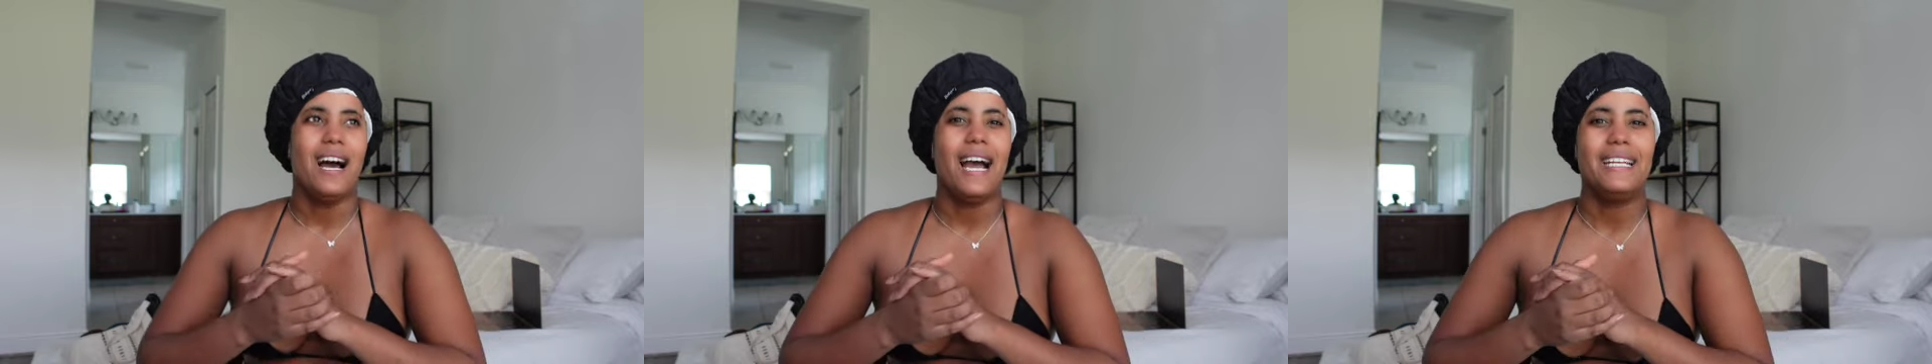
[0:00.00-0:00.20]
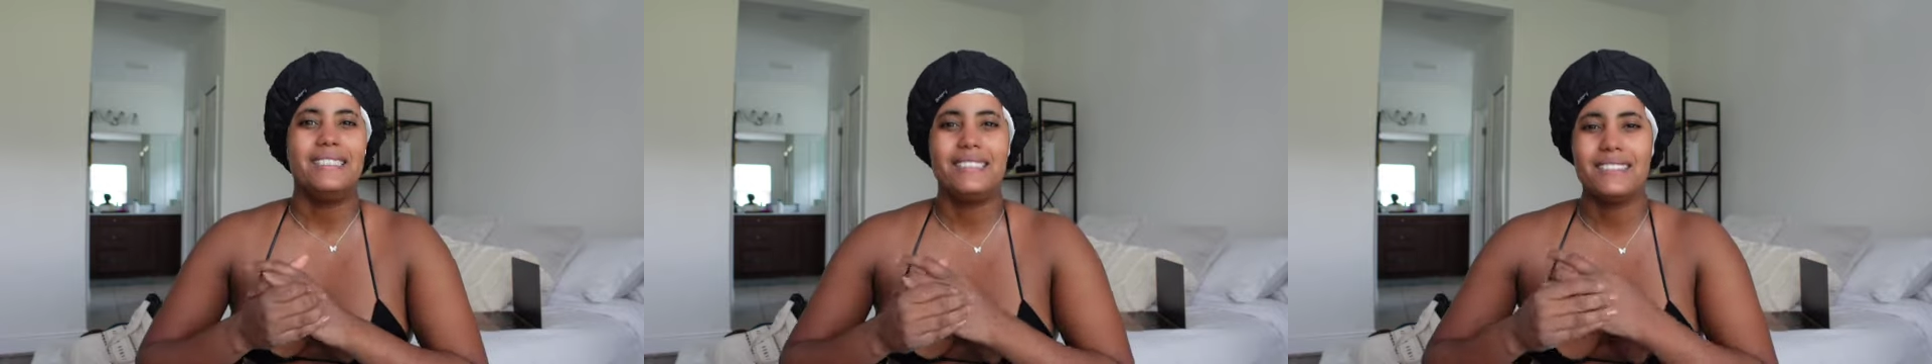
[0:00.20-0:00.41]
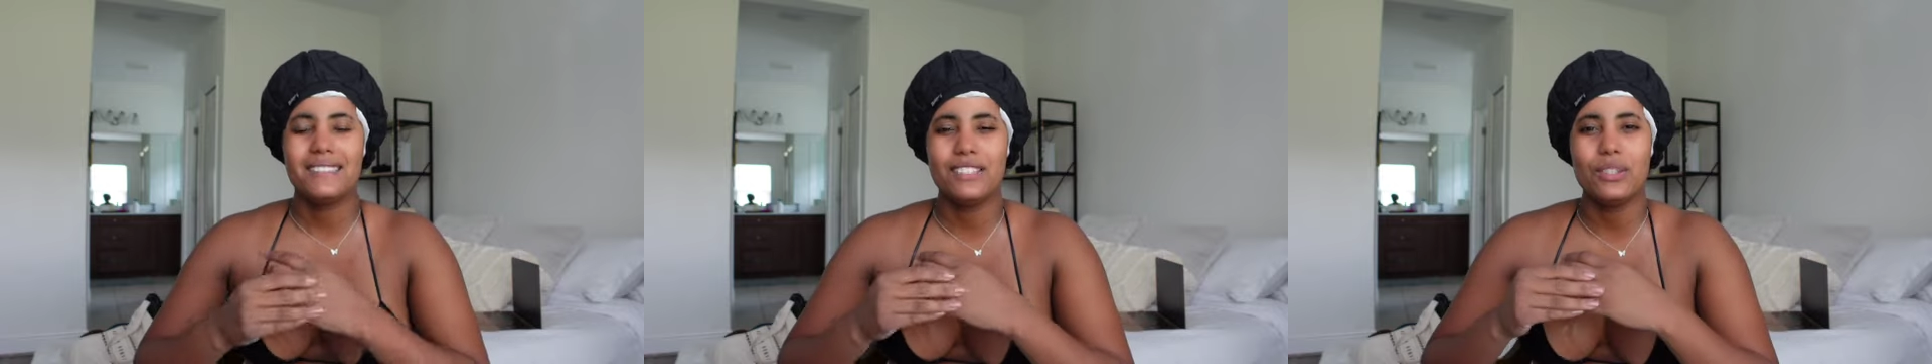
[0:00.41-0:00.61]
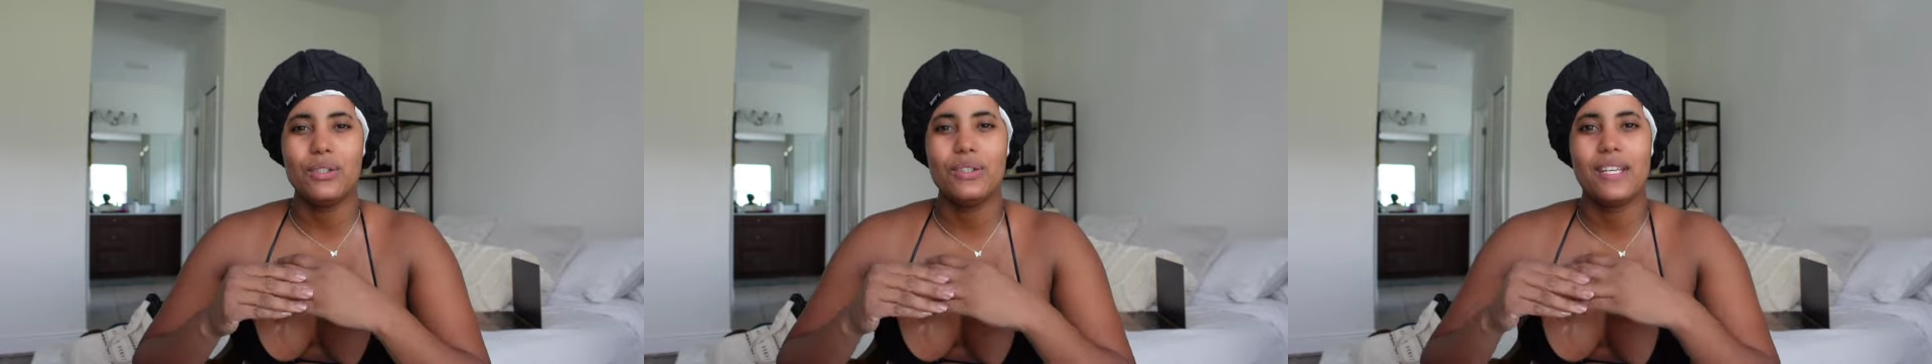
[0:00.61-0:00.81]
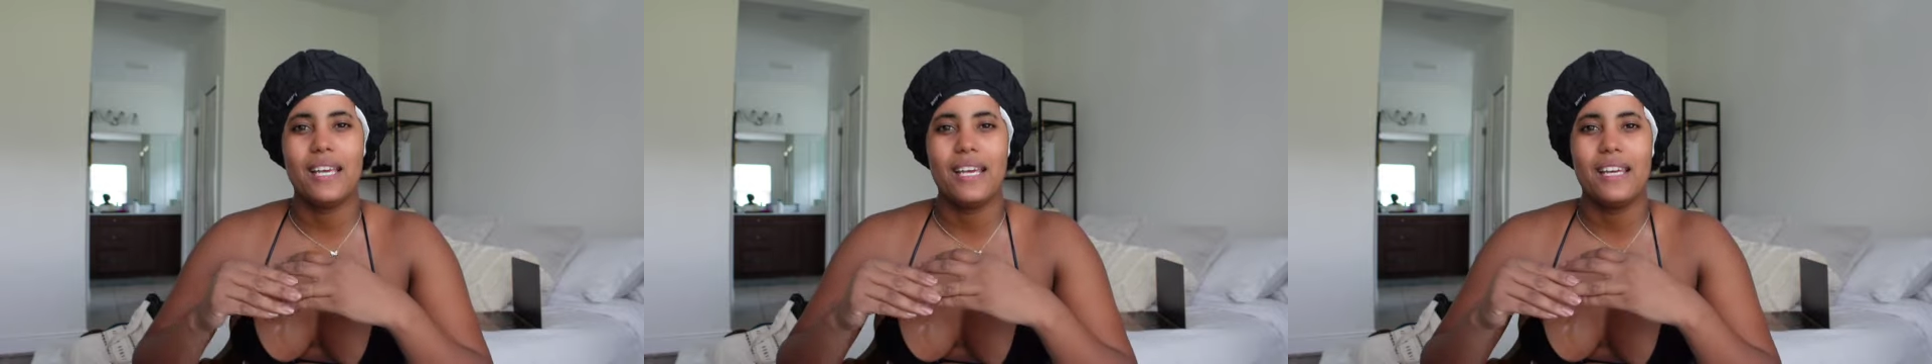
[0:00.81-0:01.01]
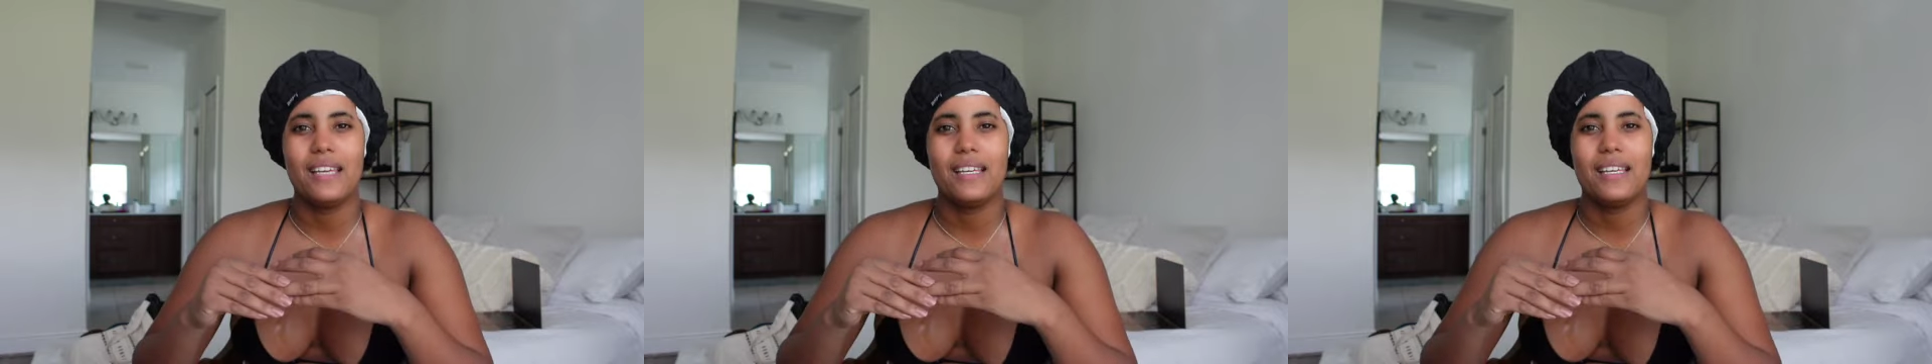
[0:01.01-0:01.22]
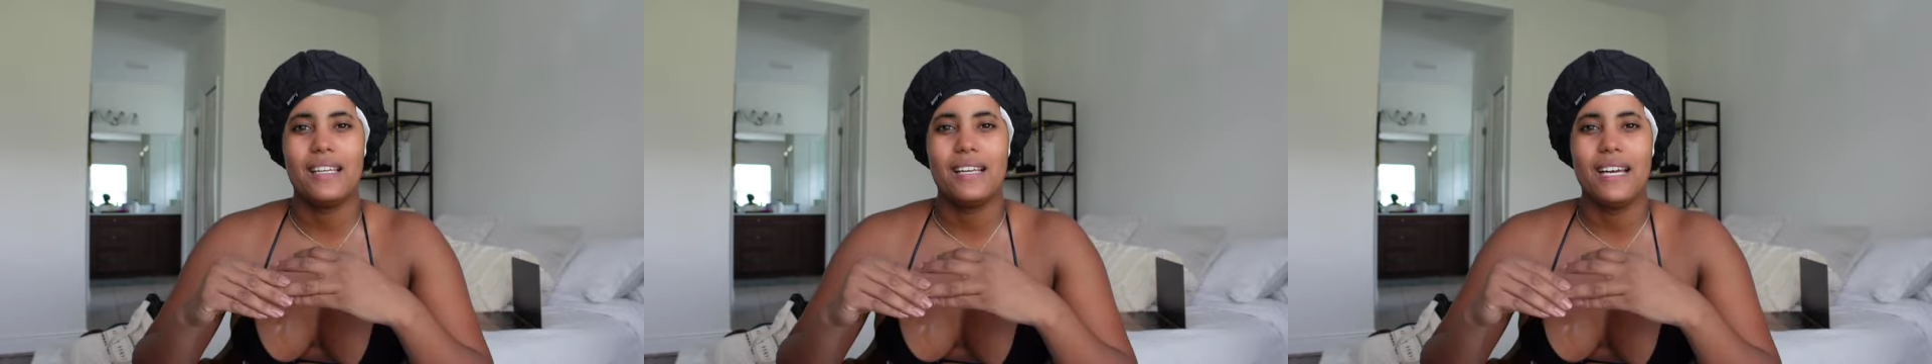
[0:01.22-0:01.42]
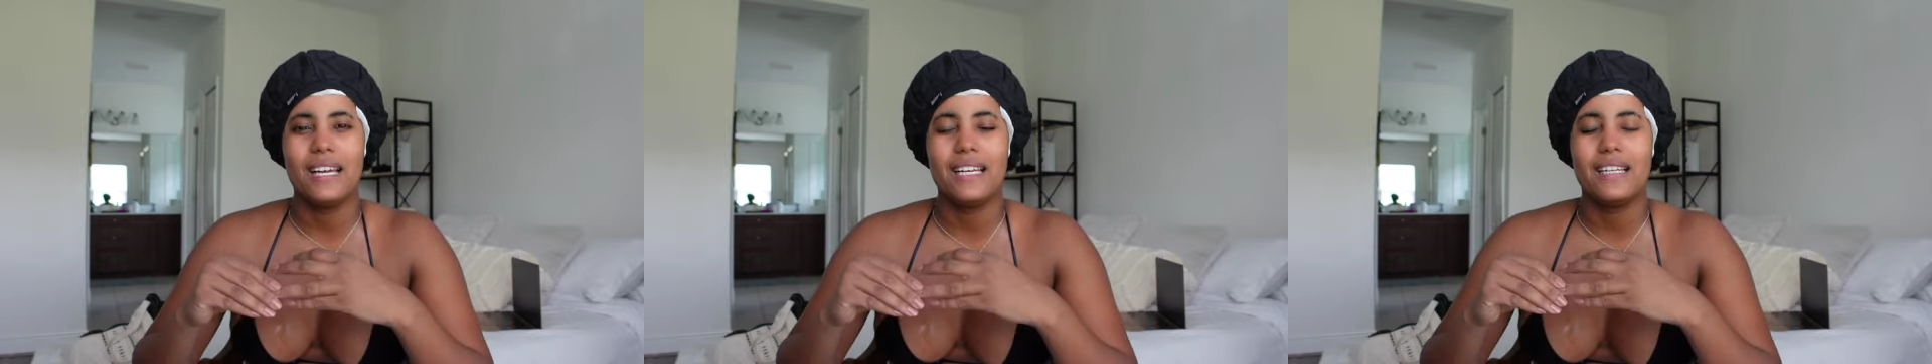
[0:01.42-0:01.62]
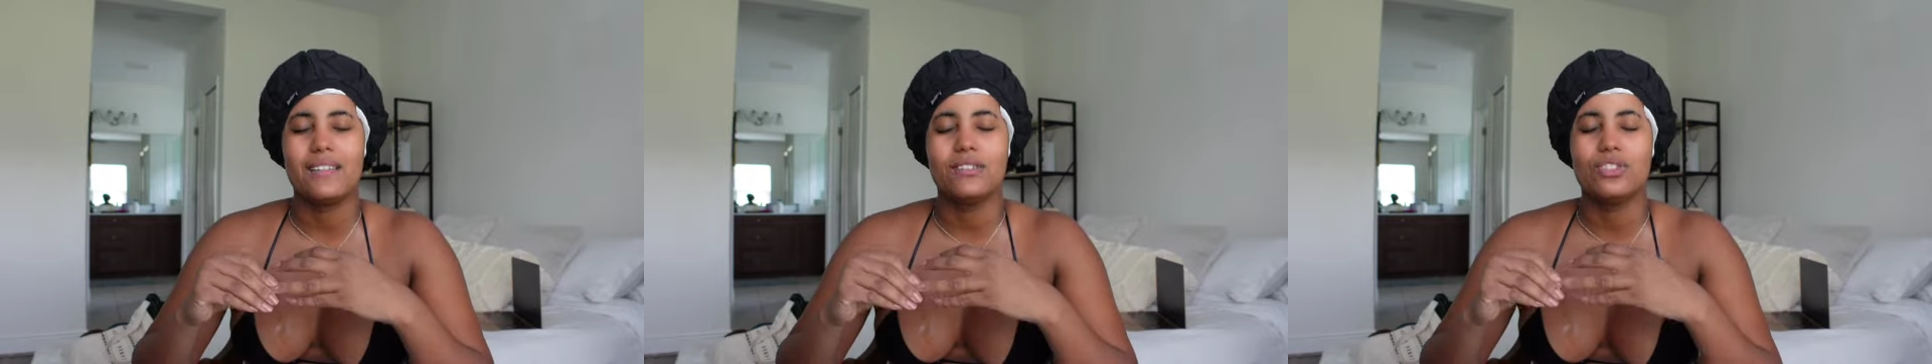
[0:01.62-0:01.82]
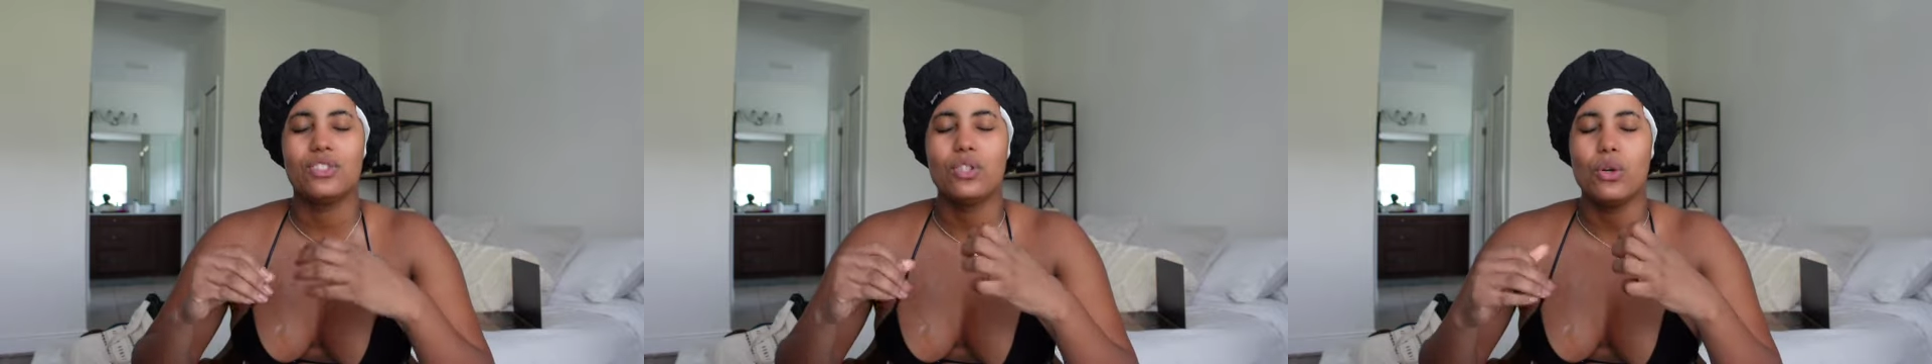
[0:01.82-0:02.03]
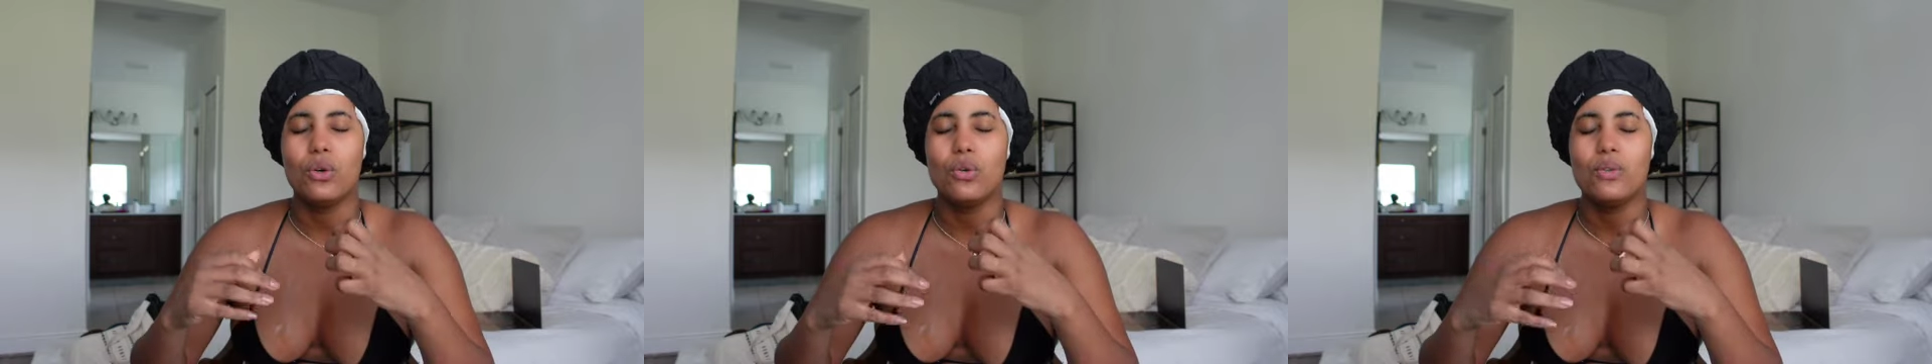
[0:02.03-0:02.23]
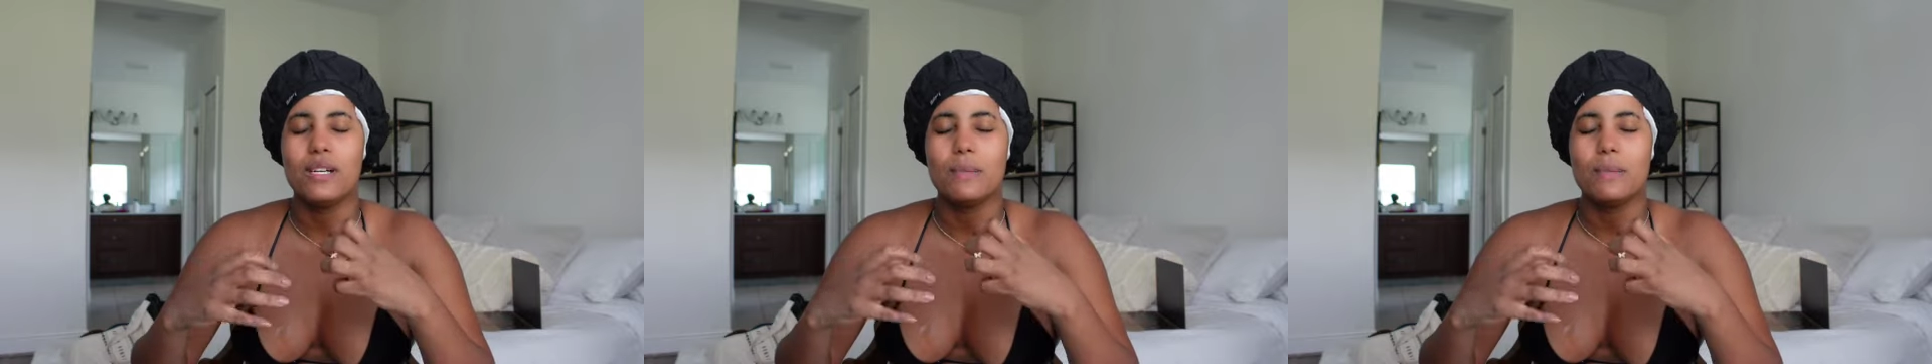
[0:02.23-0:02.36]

I still get so